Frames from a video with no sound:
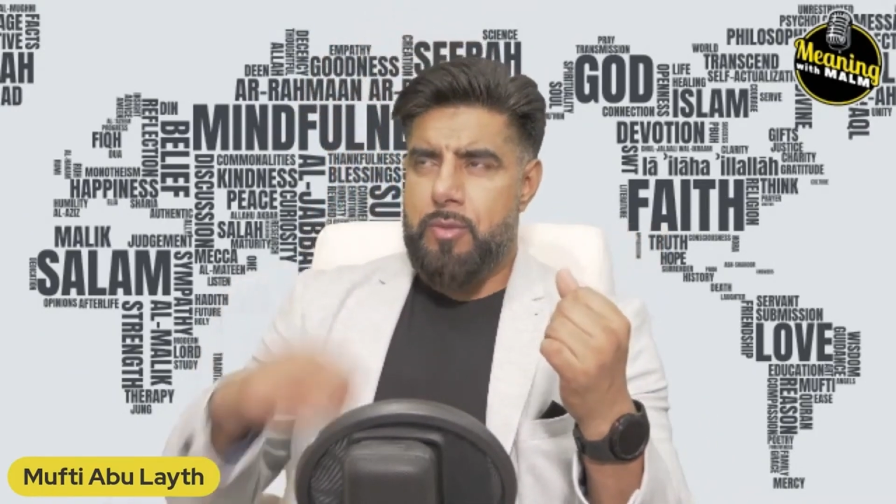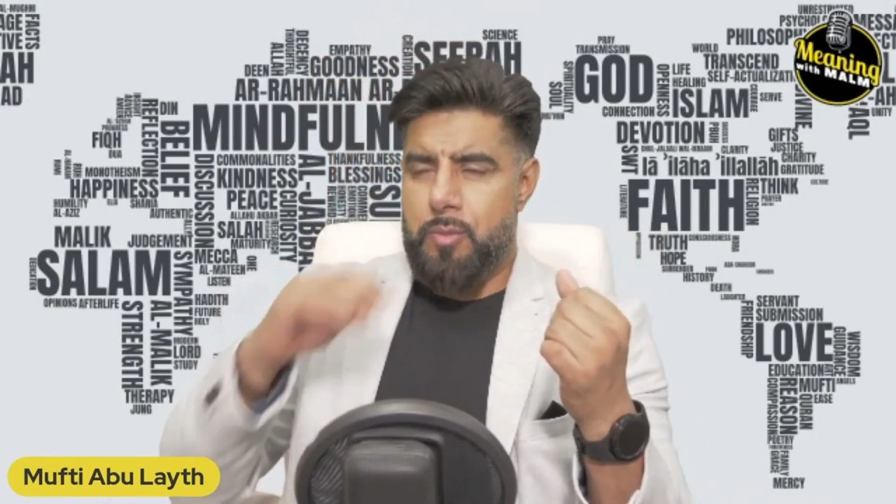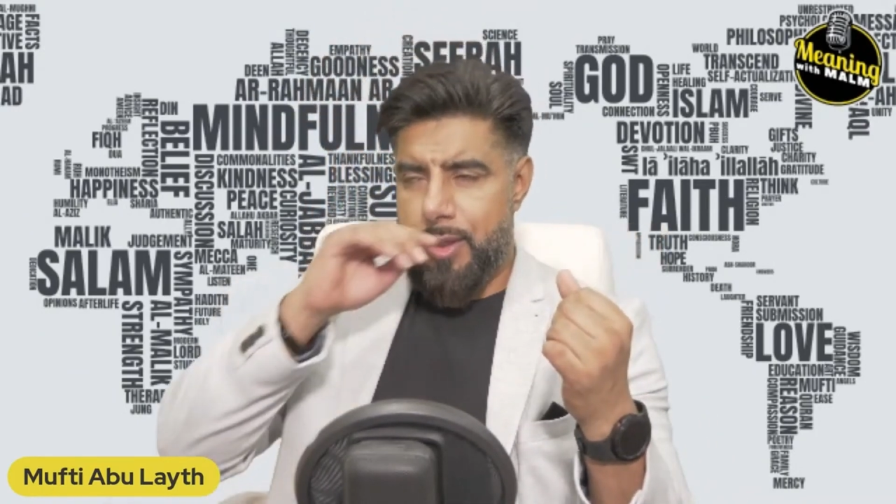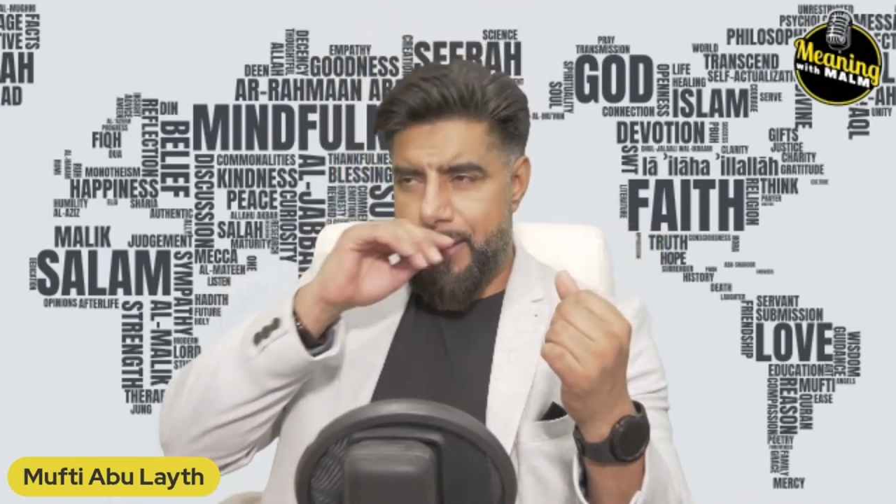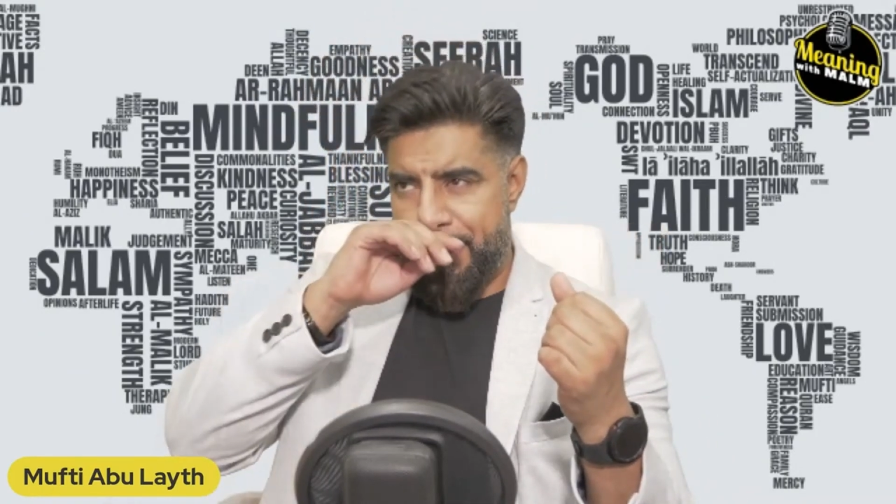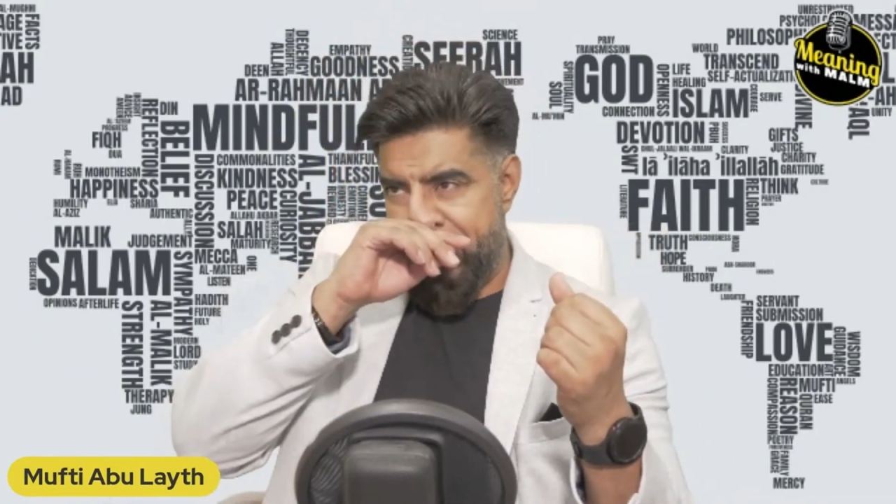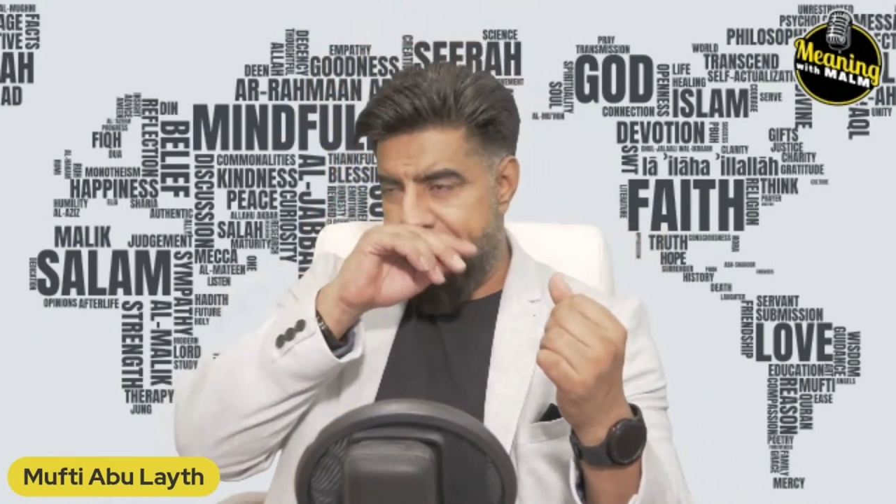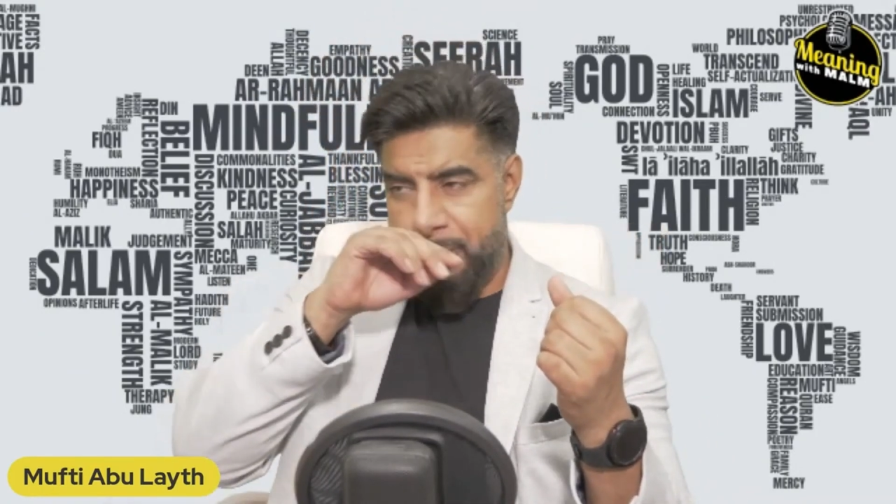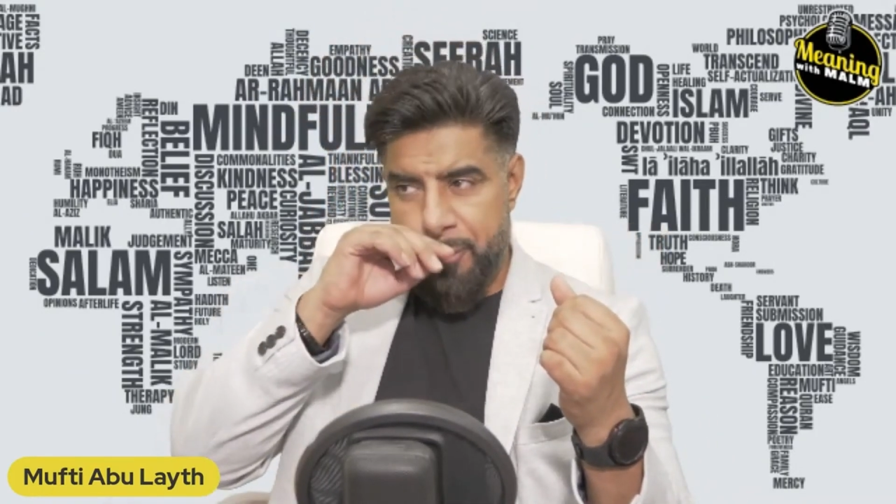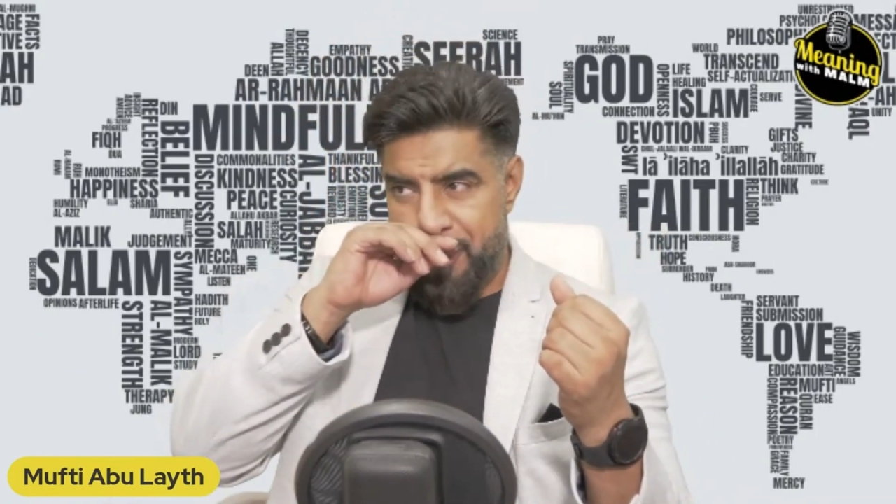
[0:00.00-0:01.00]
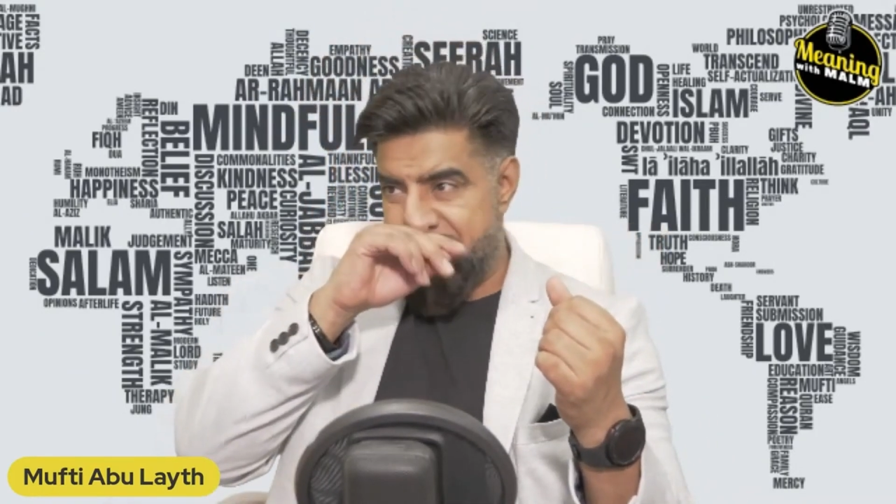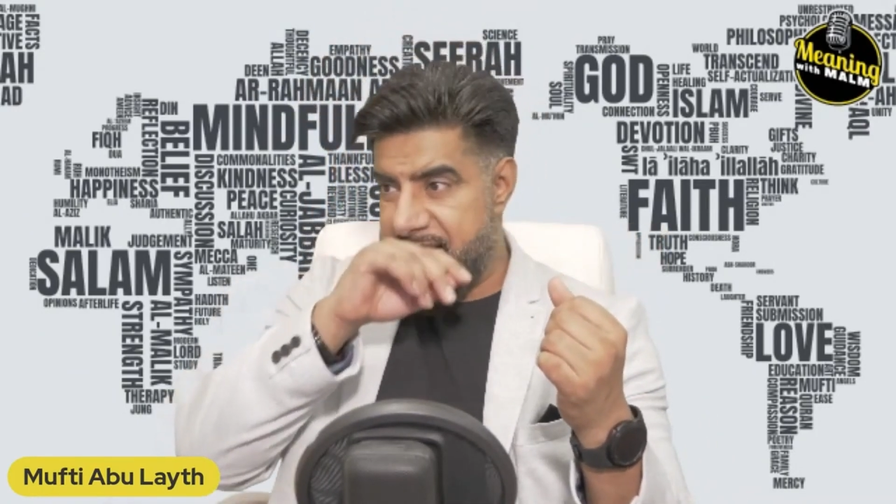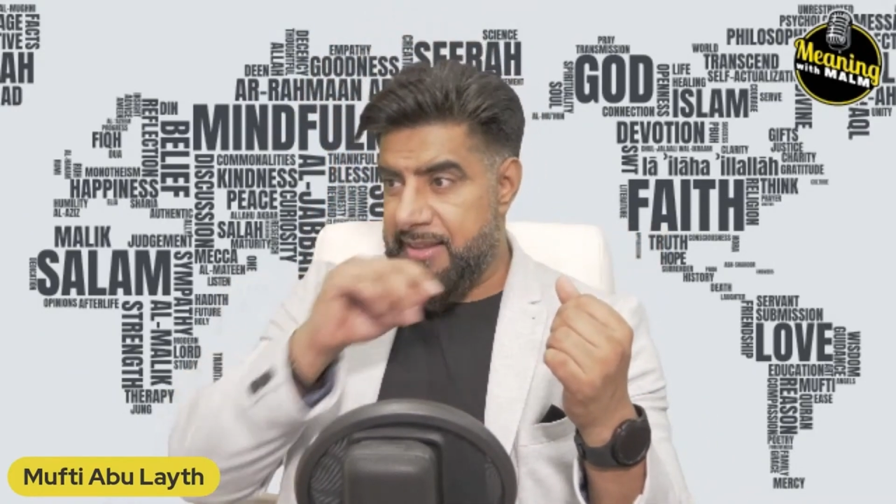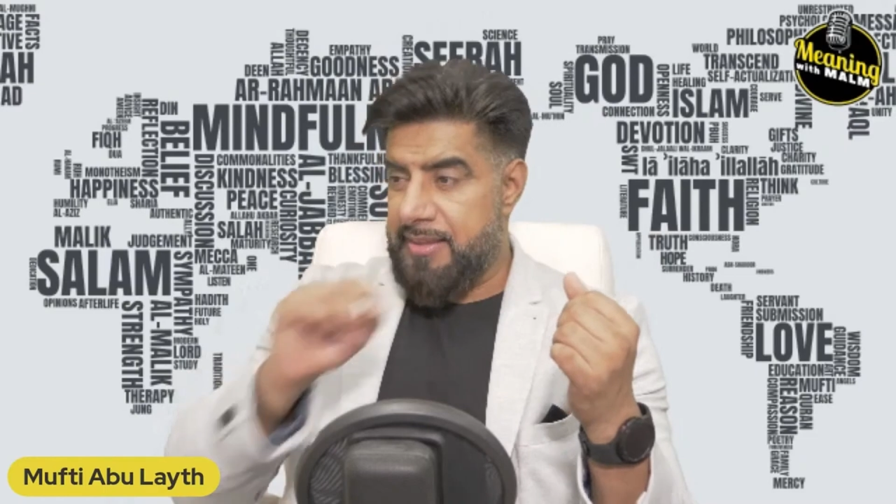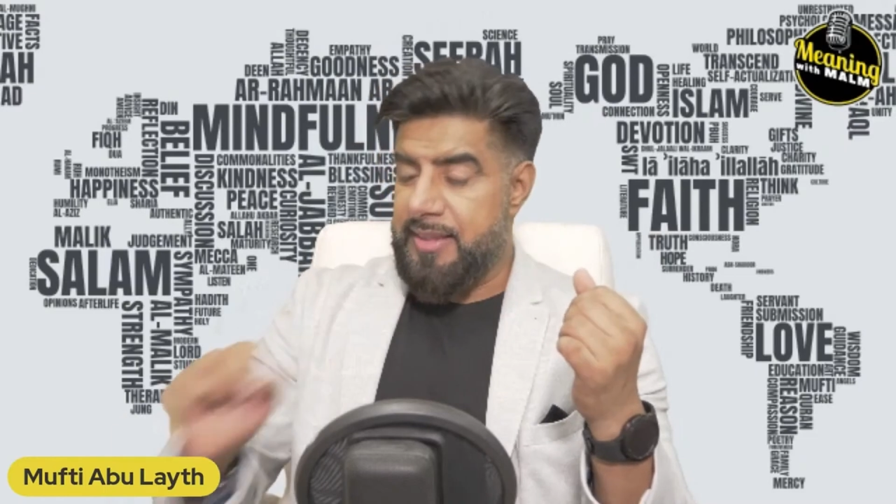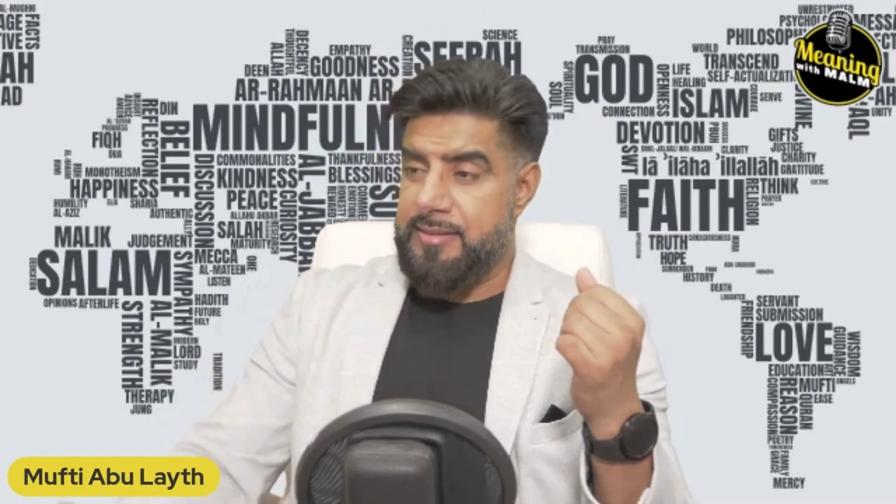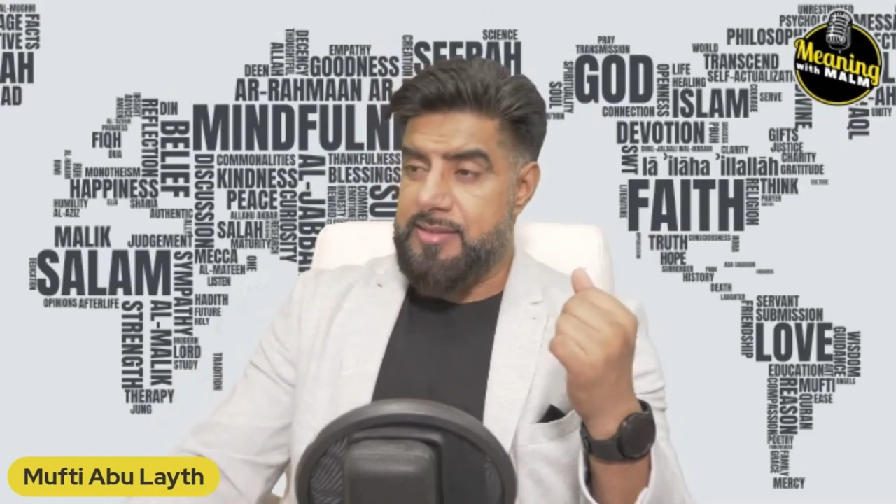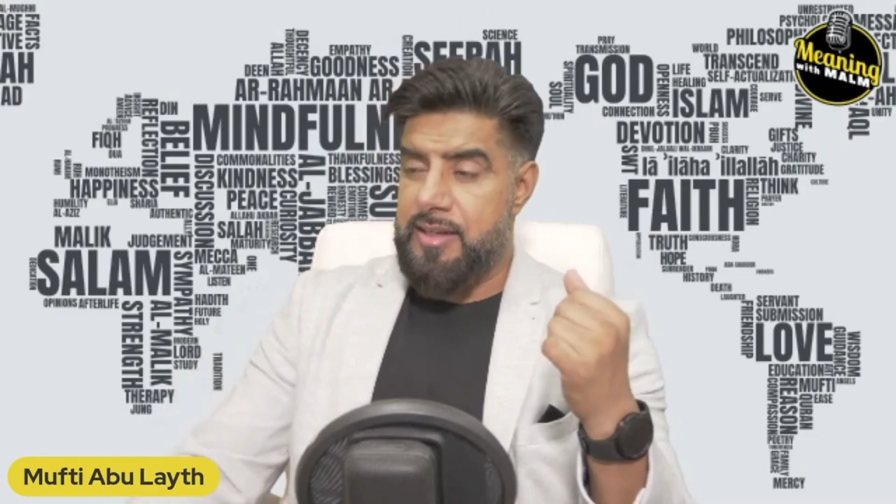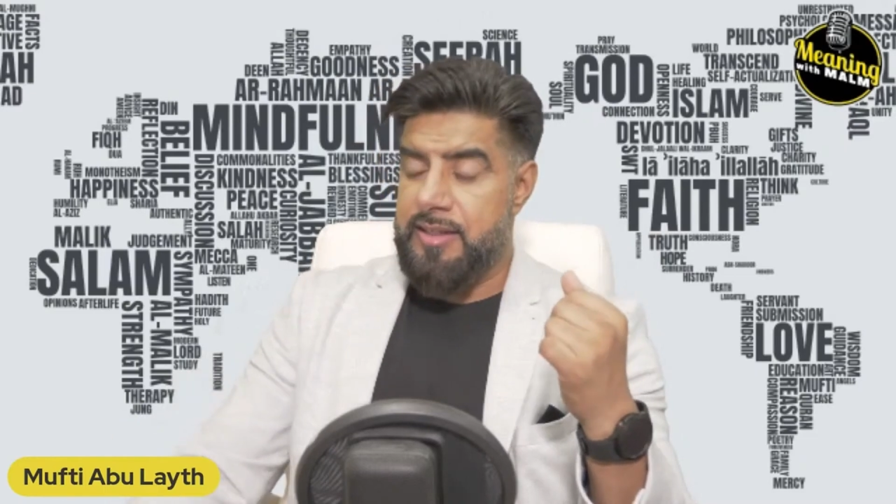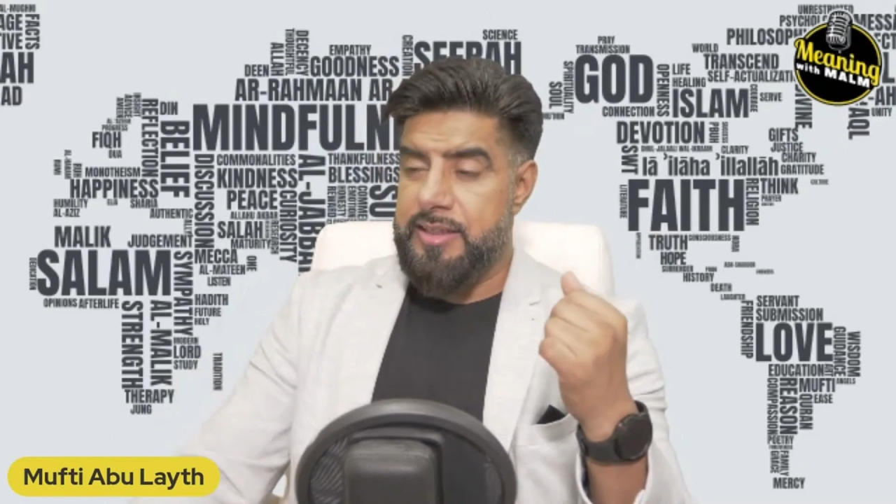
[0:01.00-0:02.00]
where people will say
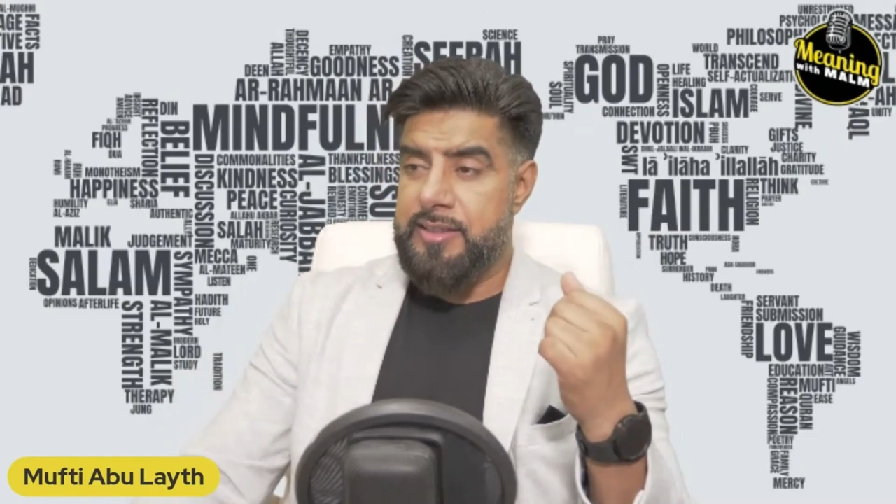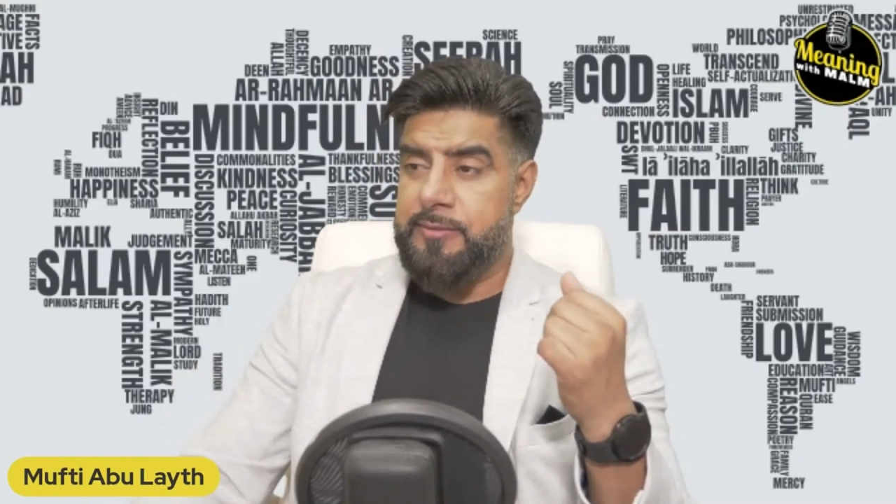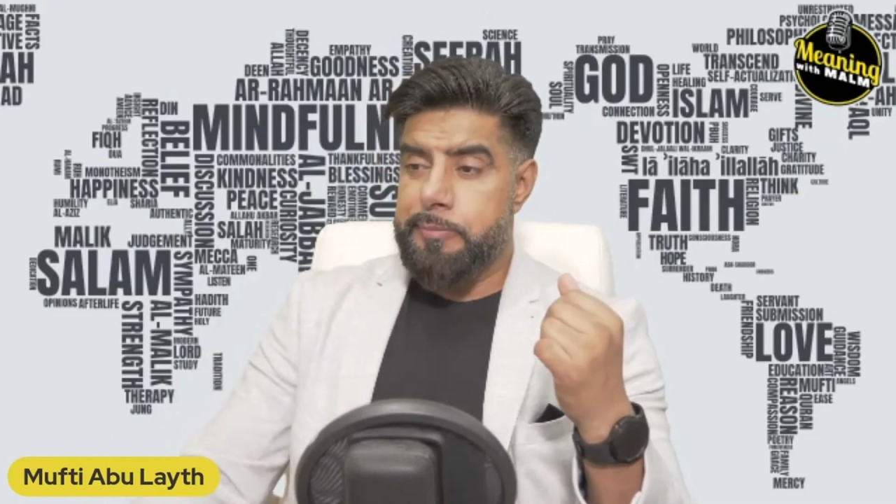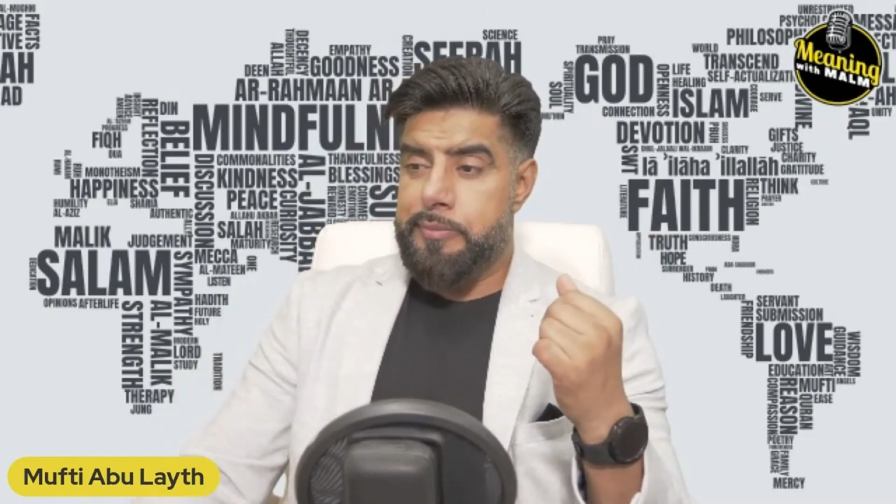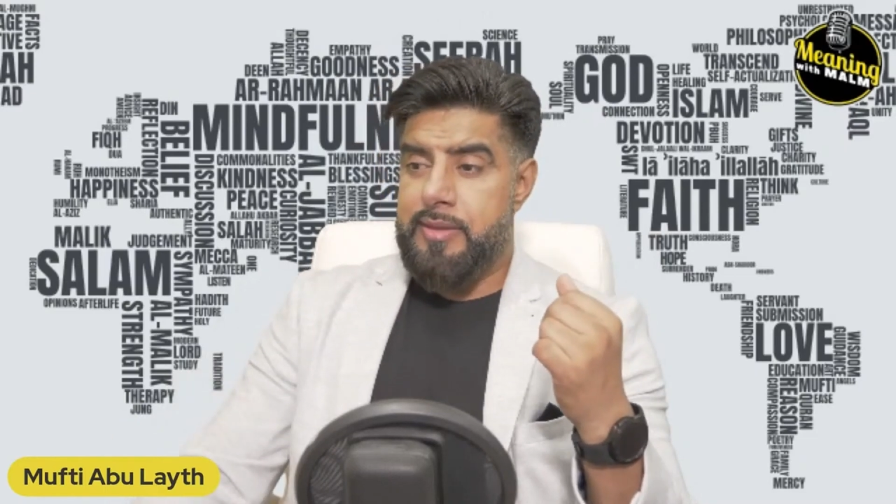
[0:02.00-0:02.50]
things like